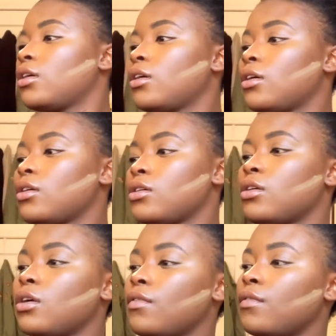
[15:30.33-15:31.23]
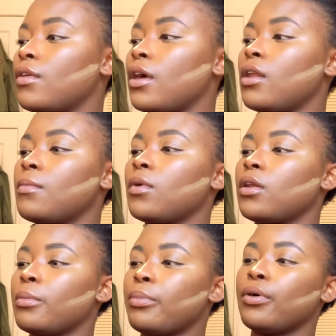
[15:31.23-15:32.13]
And then I'm
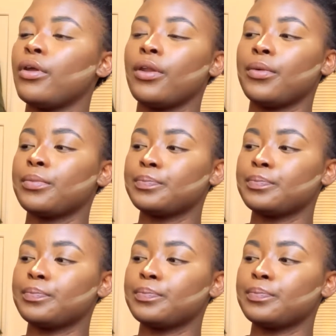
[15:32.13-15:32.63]
gonna put,